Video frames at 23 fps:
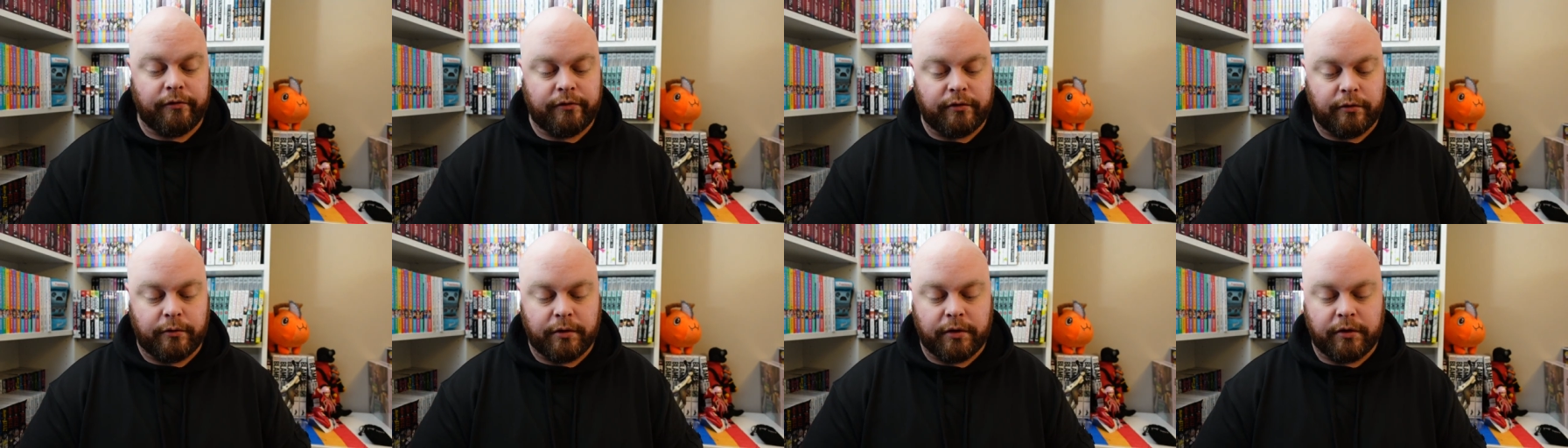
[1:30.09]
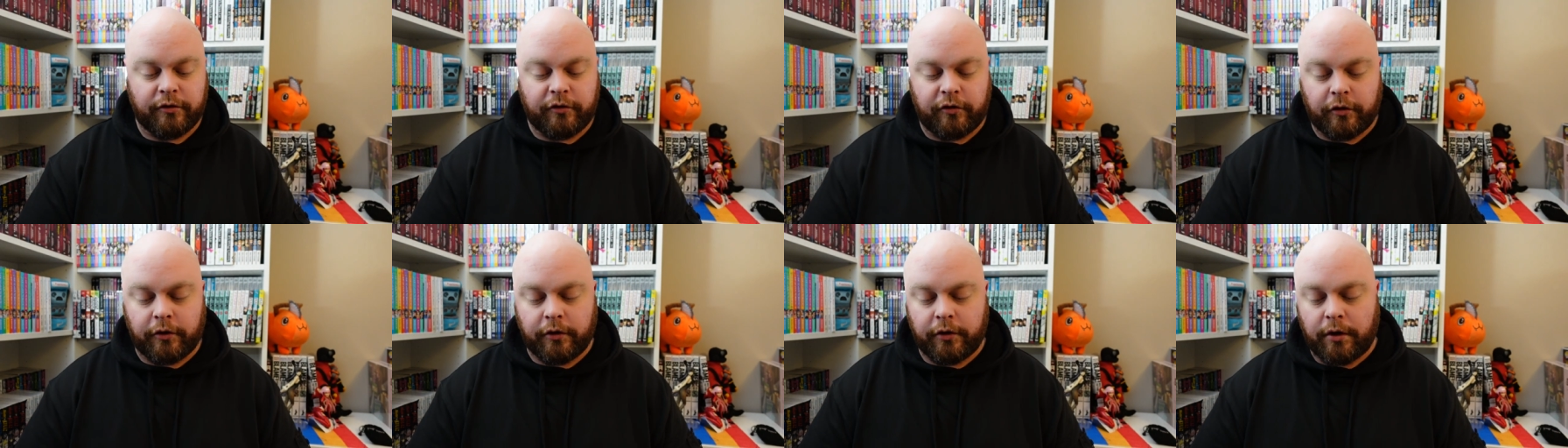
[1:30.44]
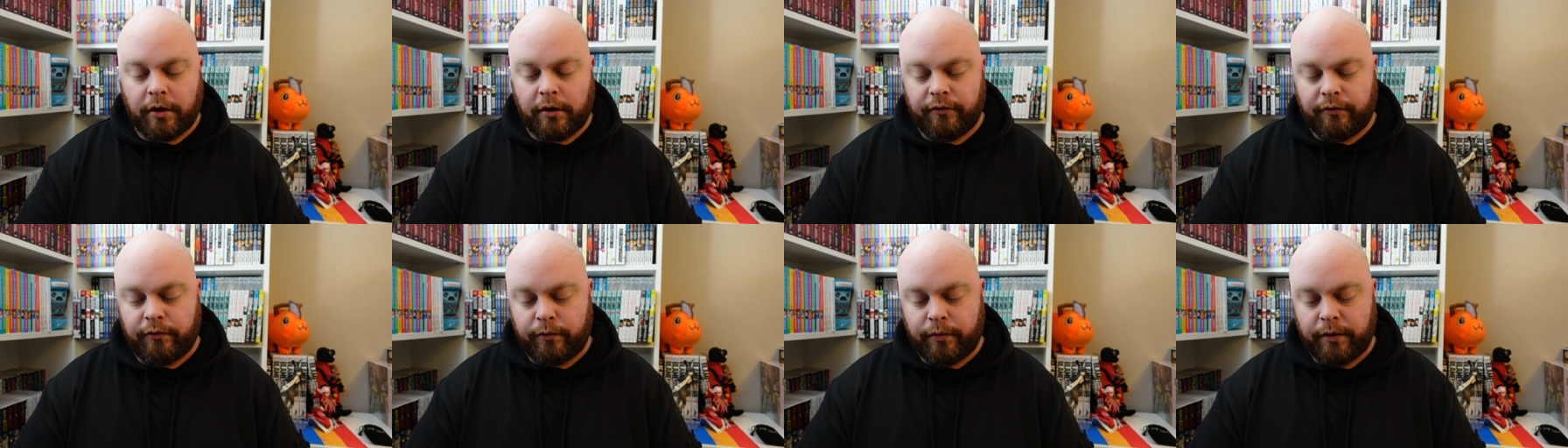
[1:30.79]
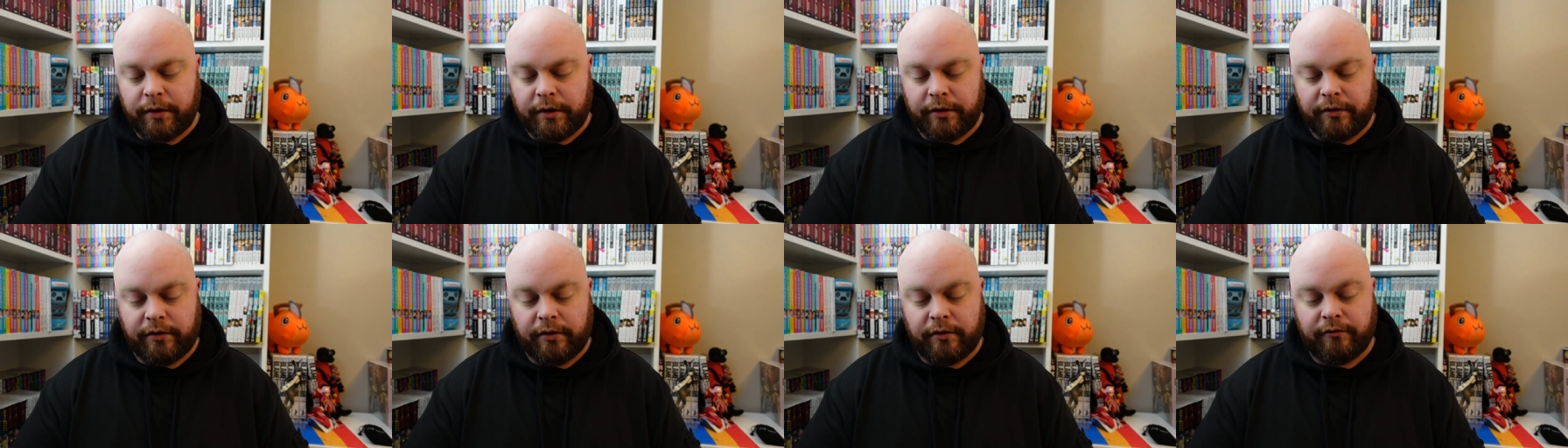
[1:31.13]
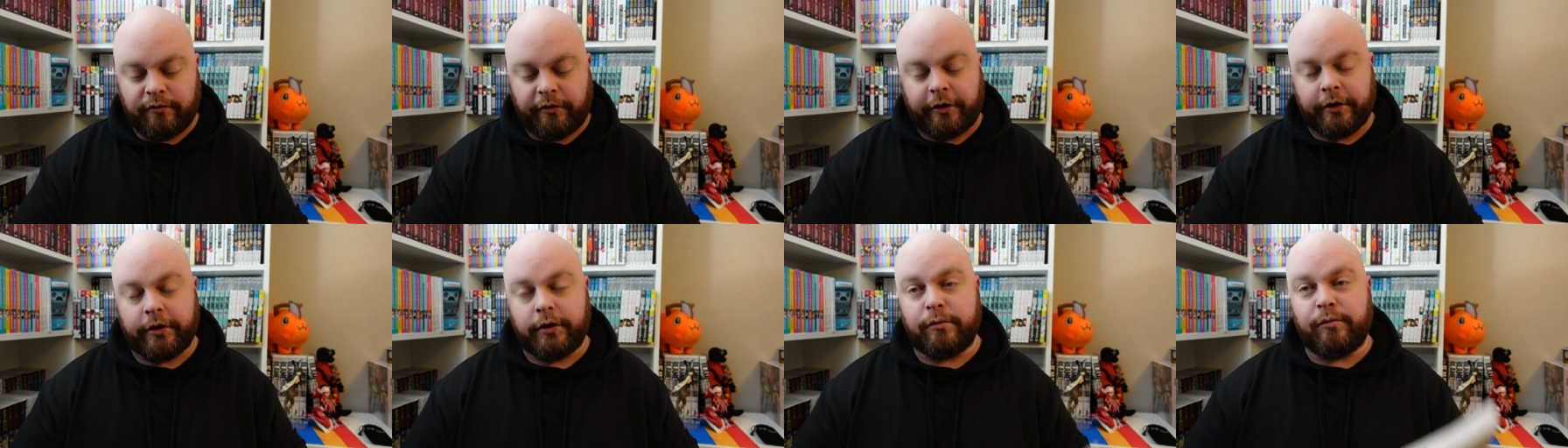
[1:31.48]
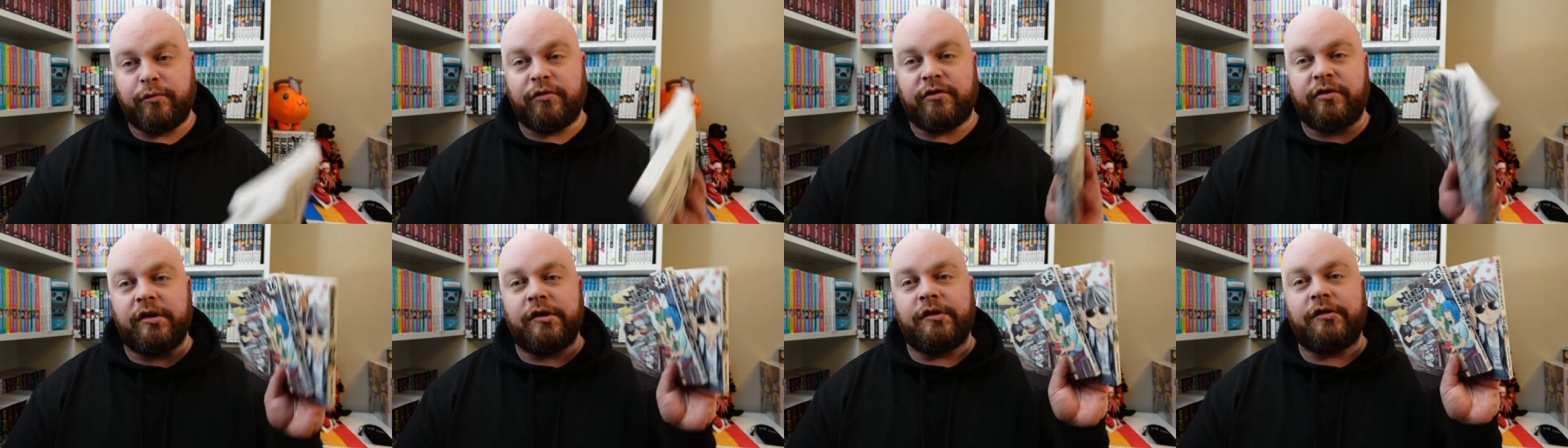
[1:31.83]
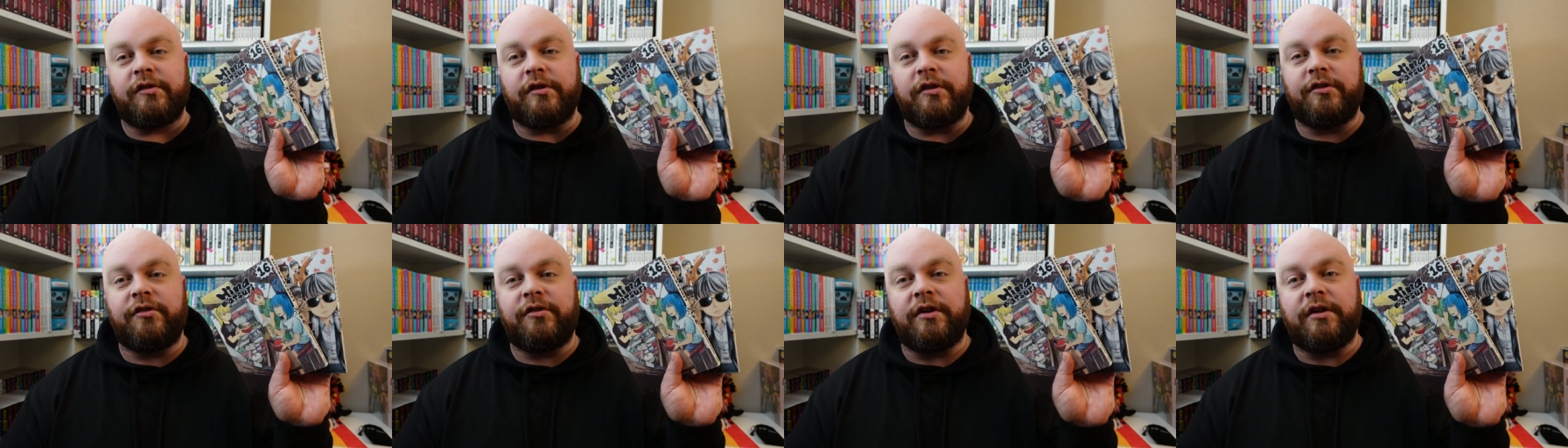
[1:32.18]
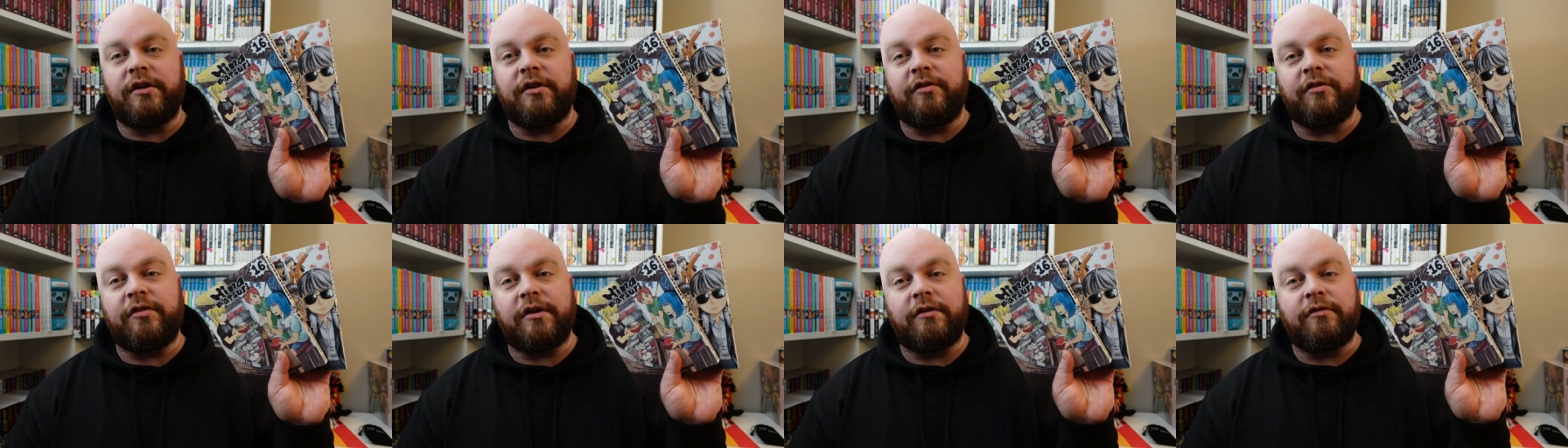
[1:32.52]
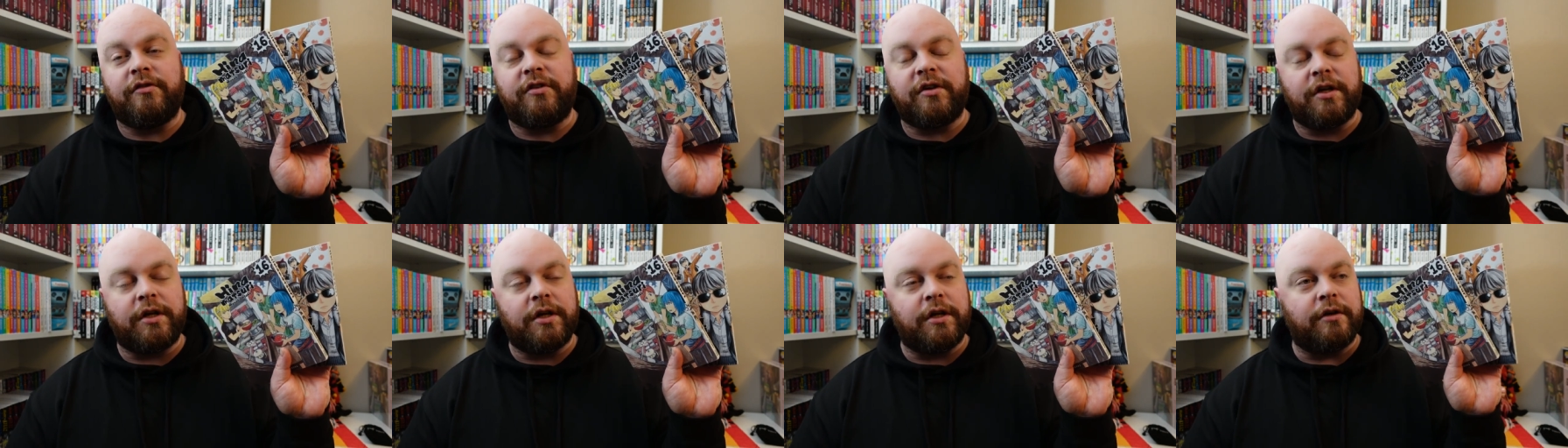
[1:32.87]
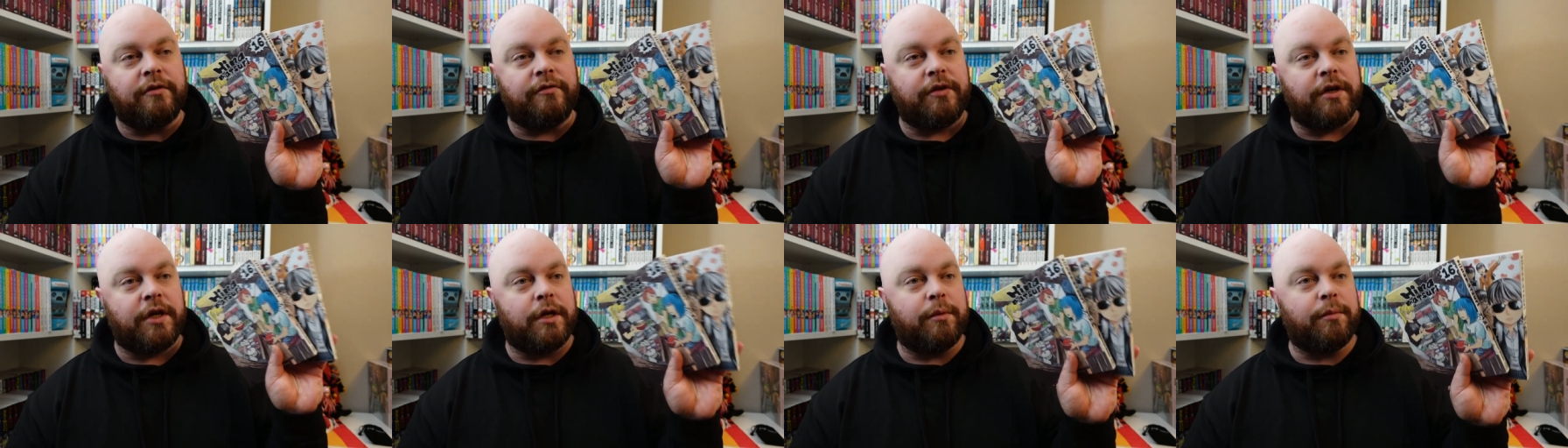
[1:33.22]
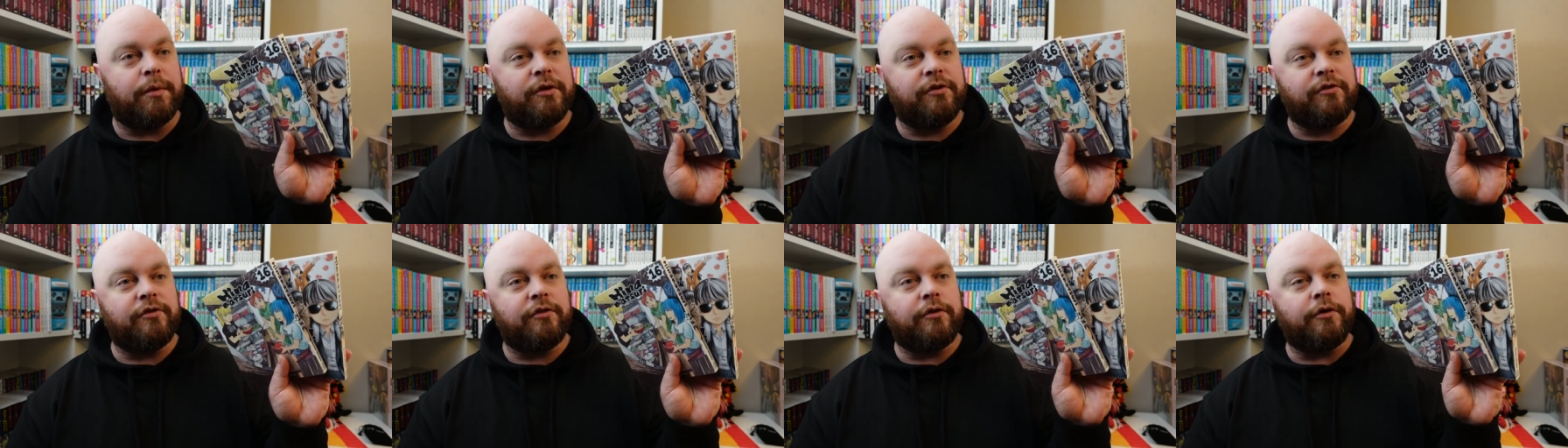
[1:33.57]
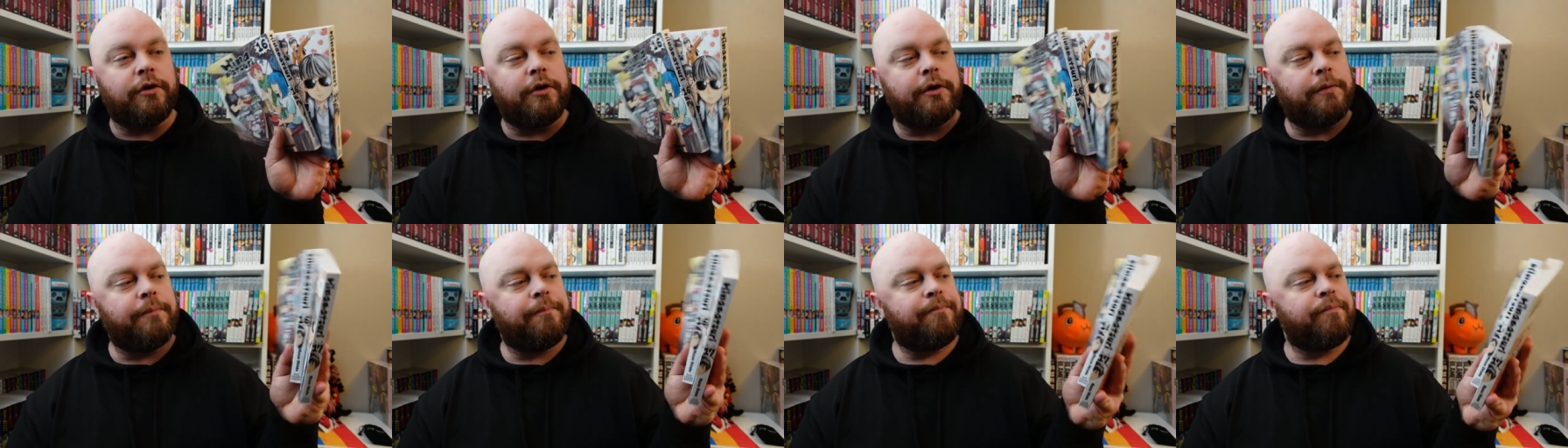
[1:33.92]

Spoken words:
So we're going to start it off with volumes 16 and 17 of Hinamatsuri.